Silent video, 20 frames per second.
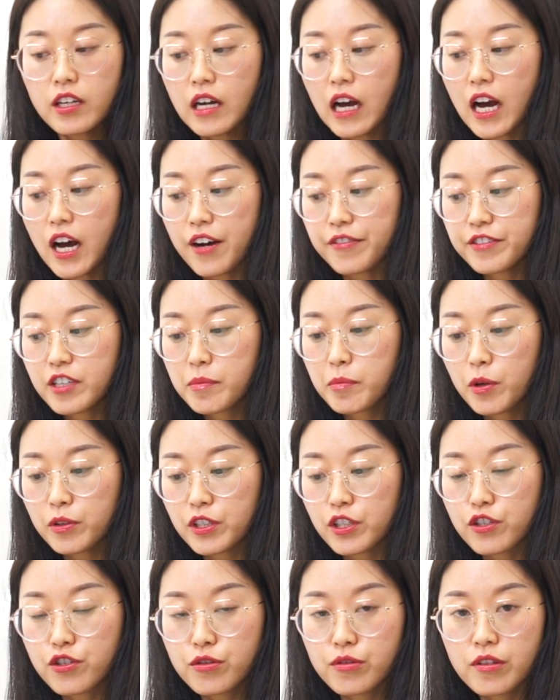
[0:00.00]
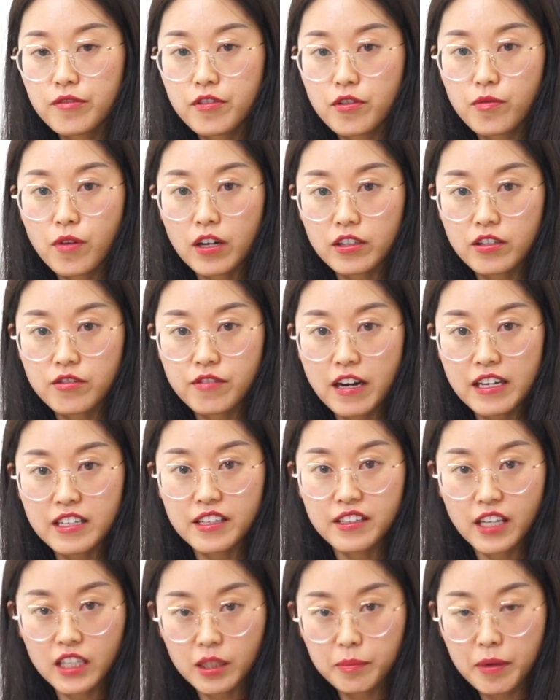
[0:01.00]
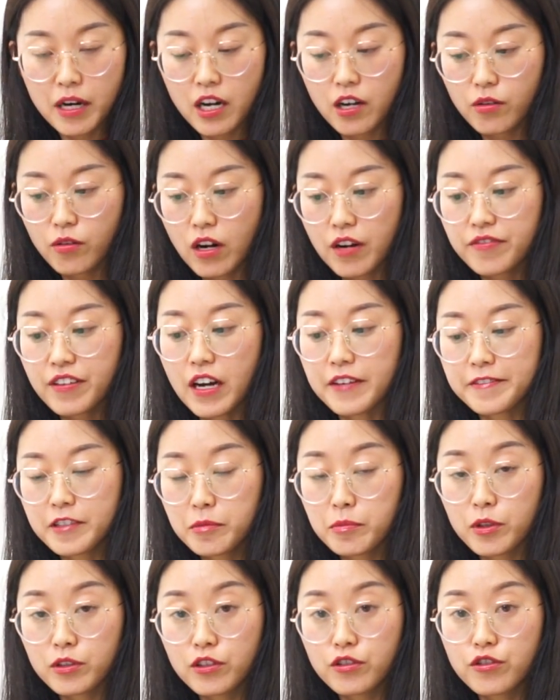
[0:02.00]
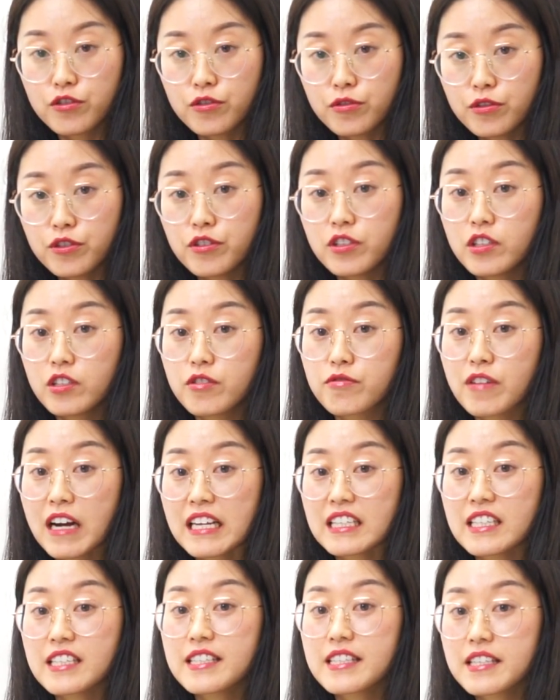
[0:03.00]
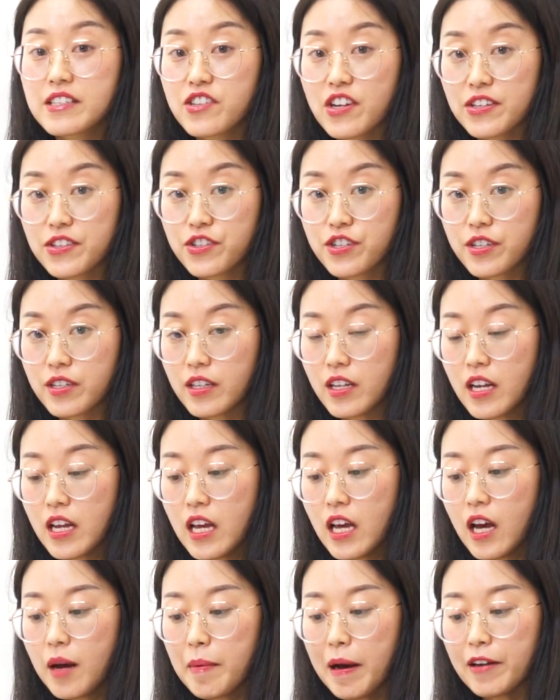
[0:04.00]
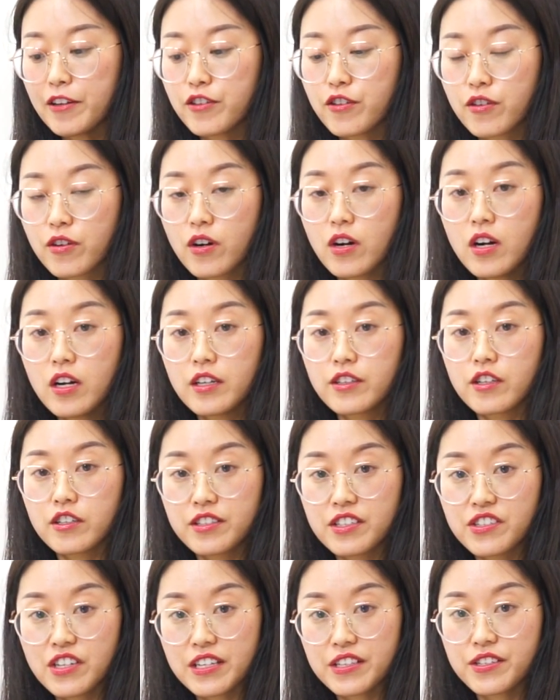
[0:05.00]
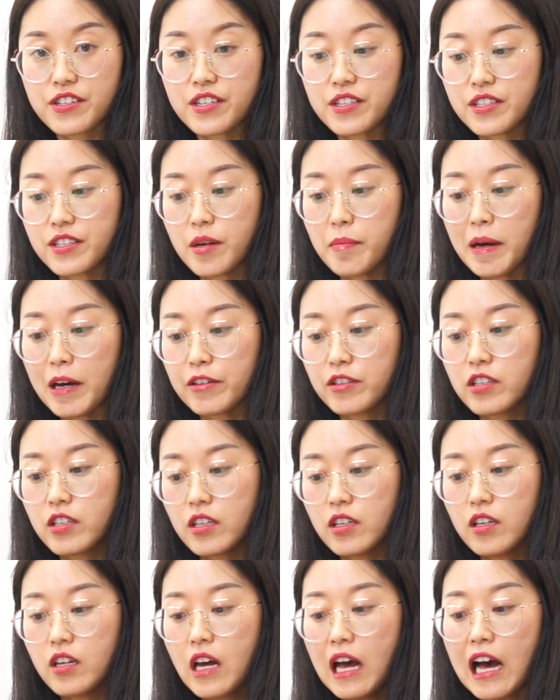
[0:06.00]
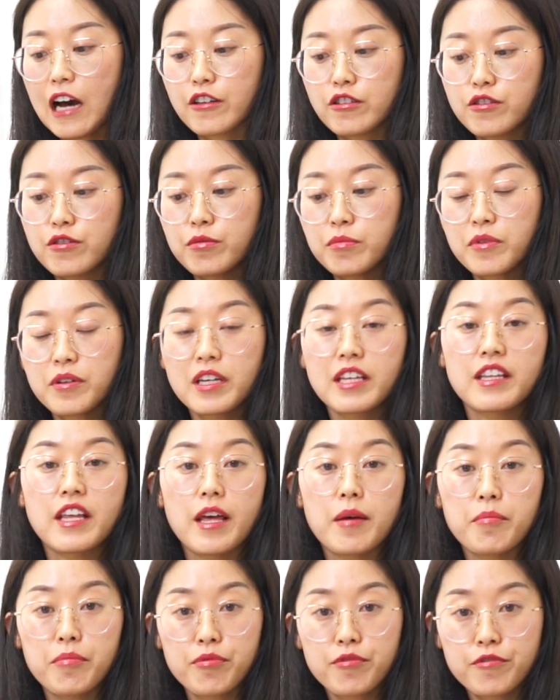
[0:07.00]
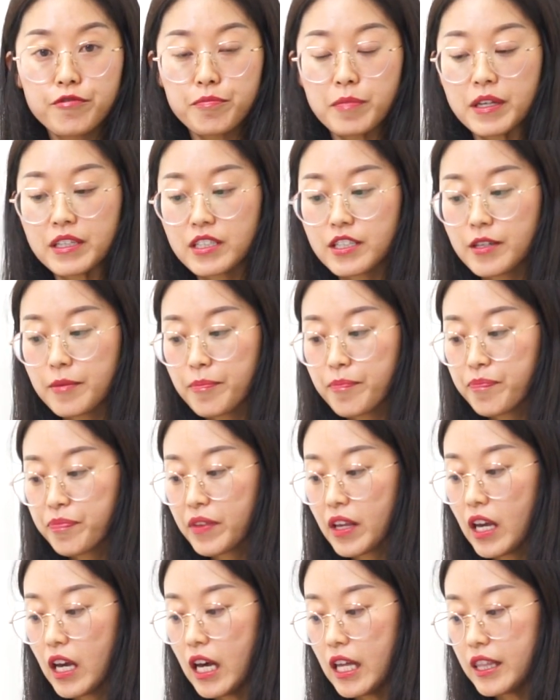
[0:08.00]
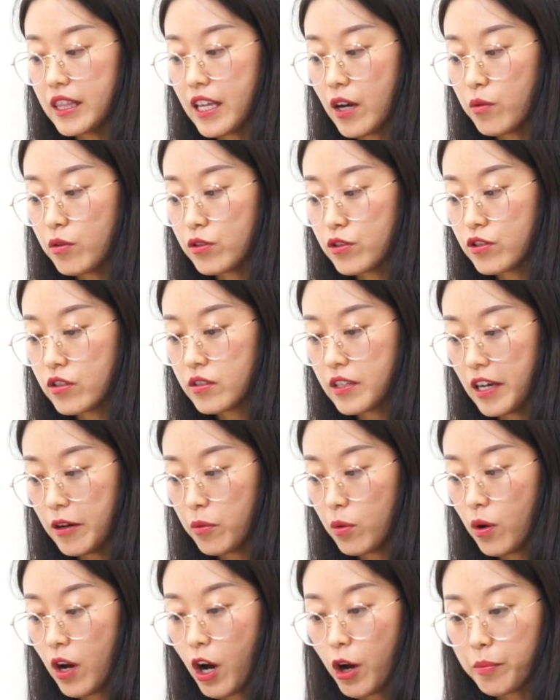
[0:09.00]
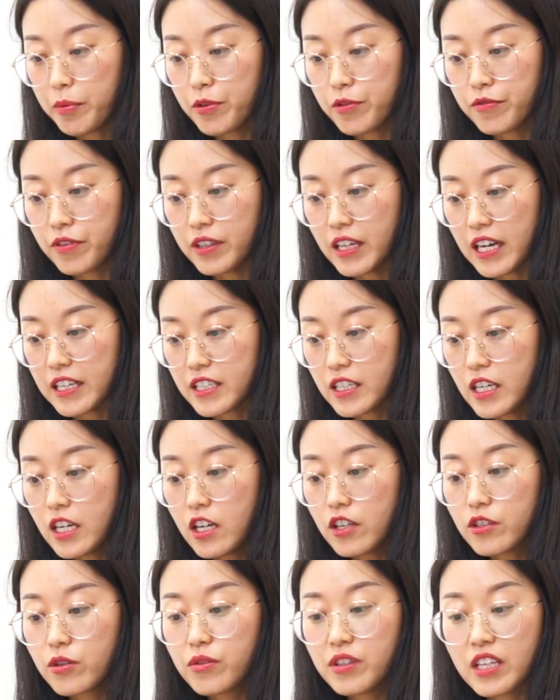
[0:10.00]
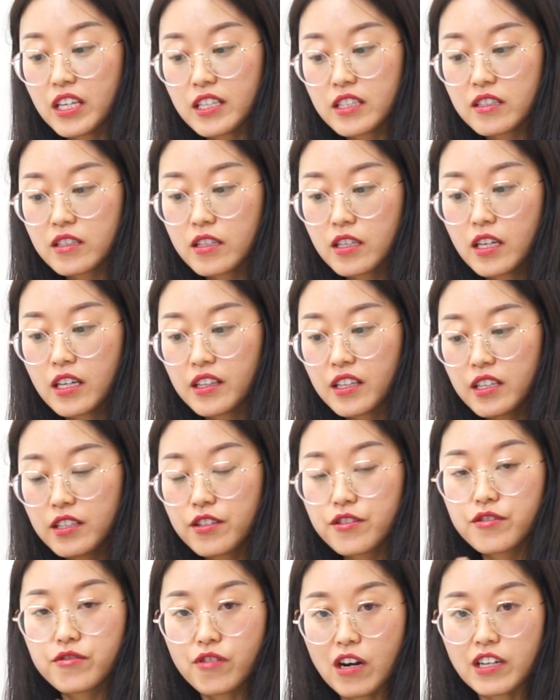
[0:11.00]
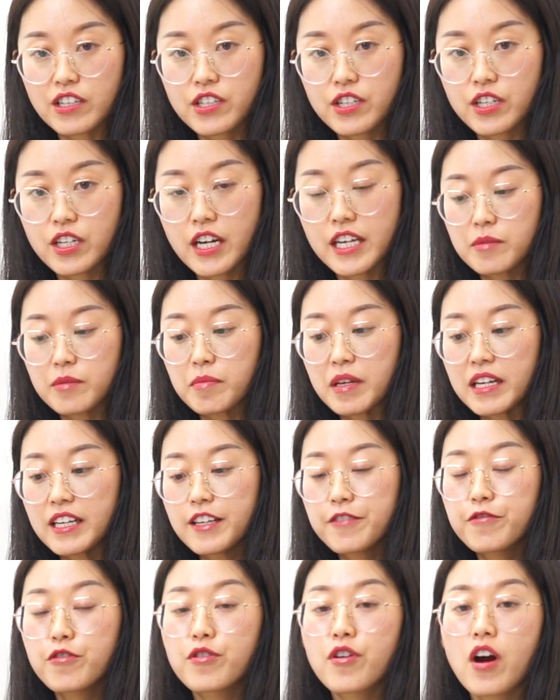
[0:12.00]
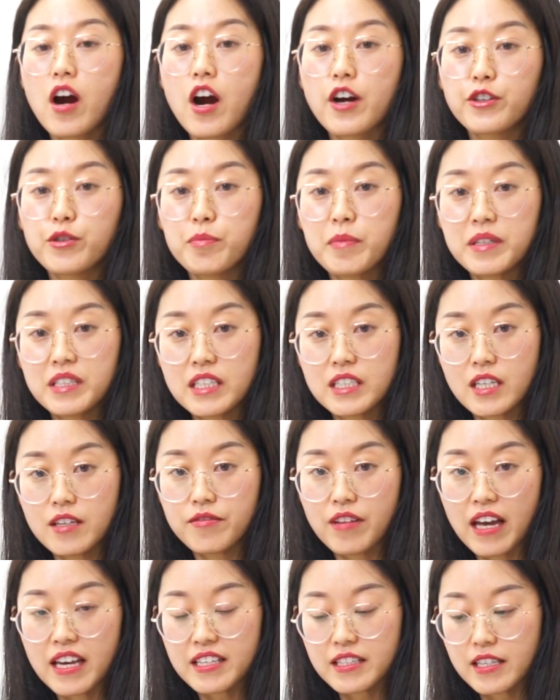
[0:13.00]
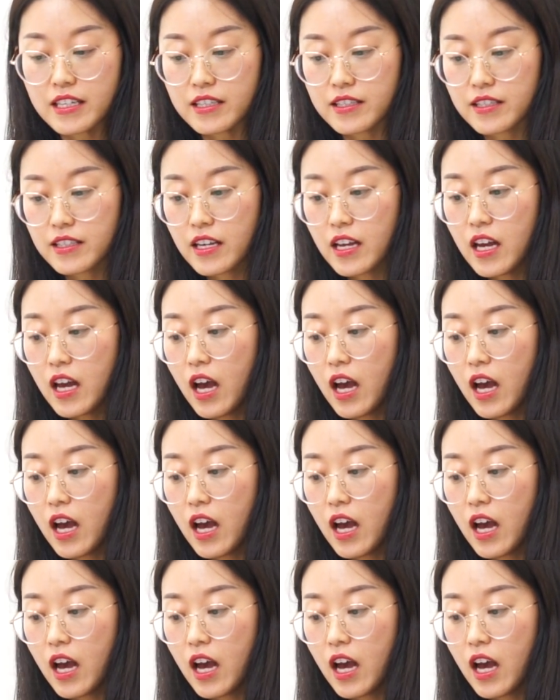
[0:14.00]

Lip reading: if you want to write another paragraph, after body 2, you need to write a suggestion about your suggestions about how to make the improvement, and that will help you for that. So this structure mainly for your argumentative essays.